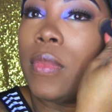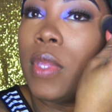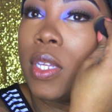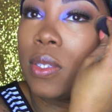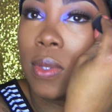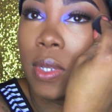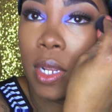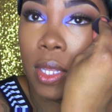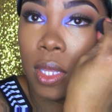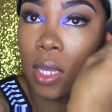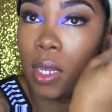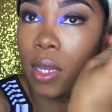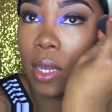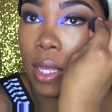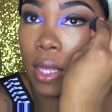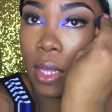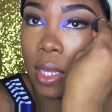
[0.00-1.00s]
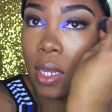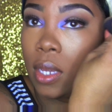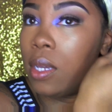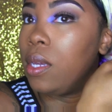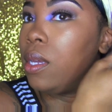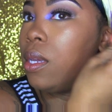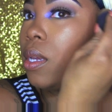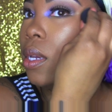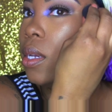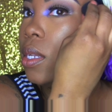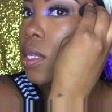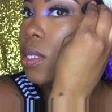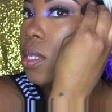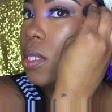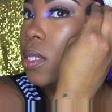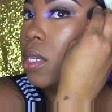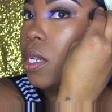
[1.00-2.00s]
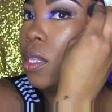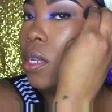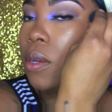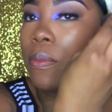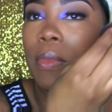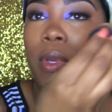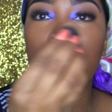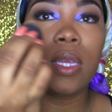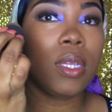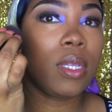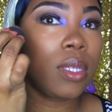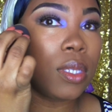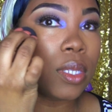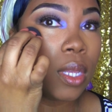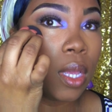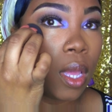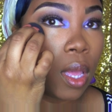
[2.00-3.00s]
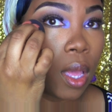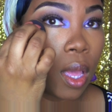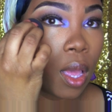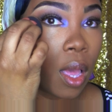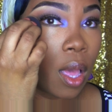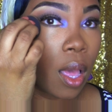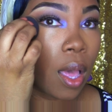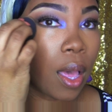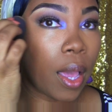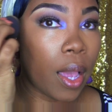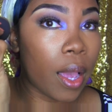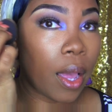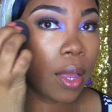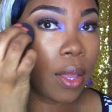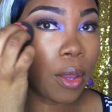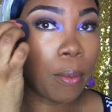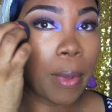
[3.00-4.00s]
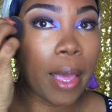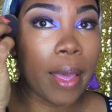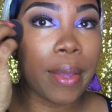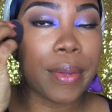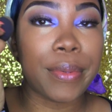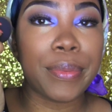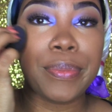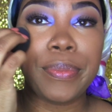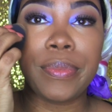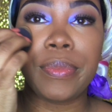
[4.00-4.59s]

That's what I think. I think concealer means I got your back.